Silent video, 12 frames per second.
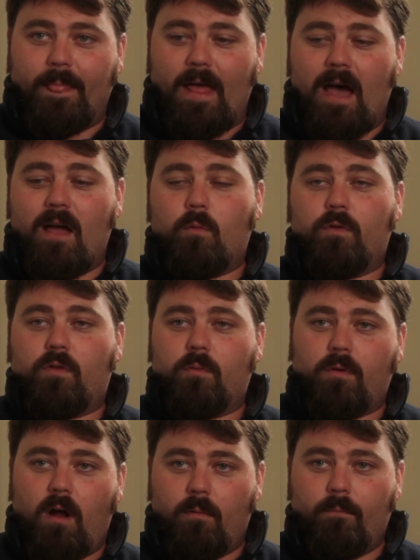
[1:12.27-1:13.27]
I was the
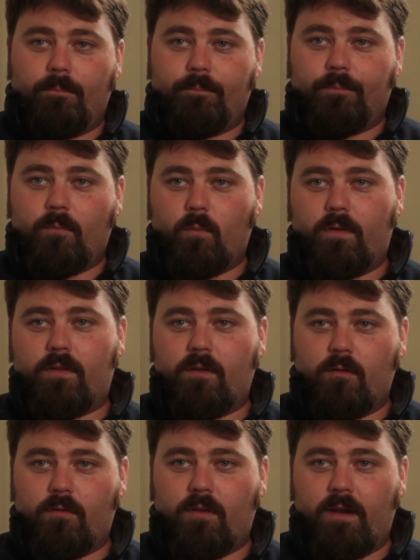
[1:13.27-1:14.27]
problem with the
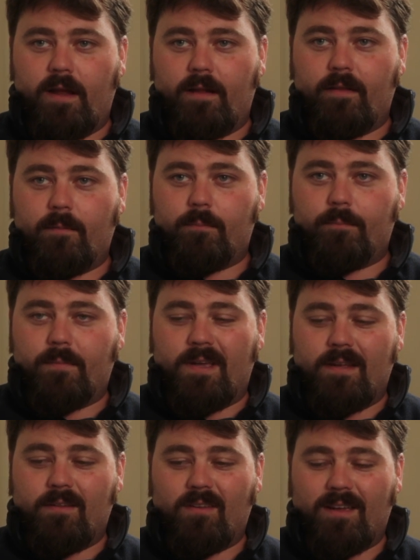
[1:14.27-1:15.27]
youth today, that
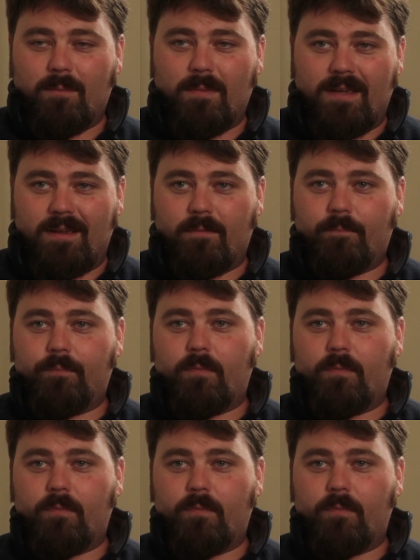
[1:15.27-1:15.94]
kids like me